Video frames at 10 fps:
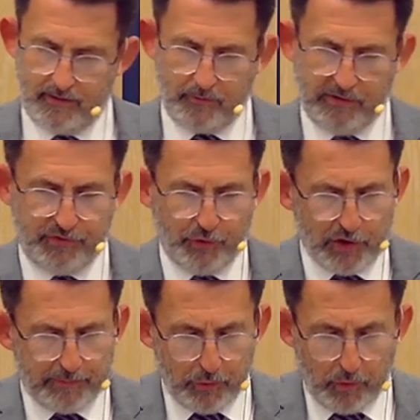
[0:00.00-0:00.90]
We've thought
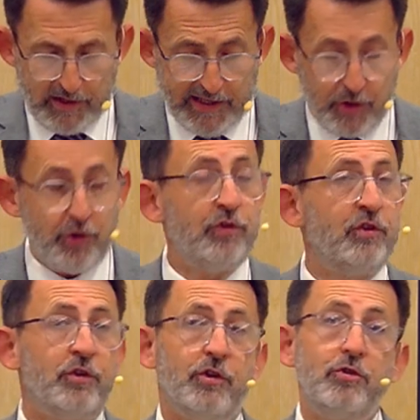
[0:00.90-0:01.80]
about what he
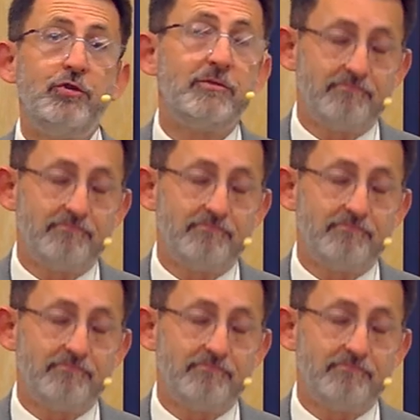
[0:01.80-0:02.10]
couldn't do.